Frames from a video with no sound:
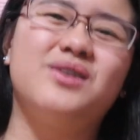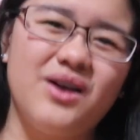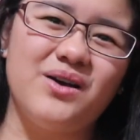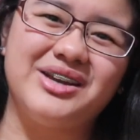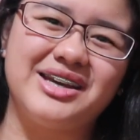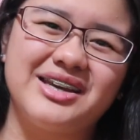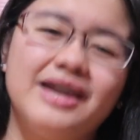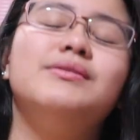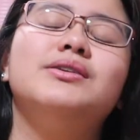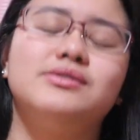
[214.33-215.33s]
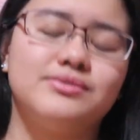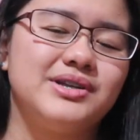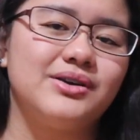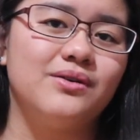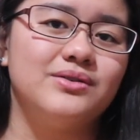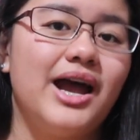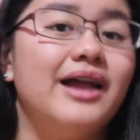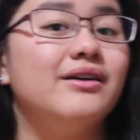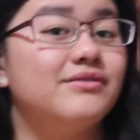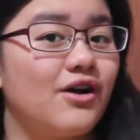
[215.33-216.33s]
clothing. Even though it's really cold,
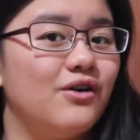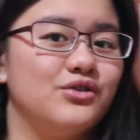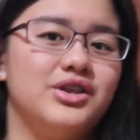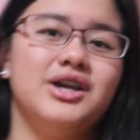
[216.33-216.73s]
I love cold.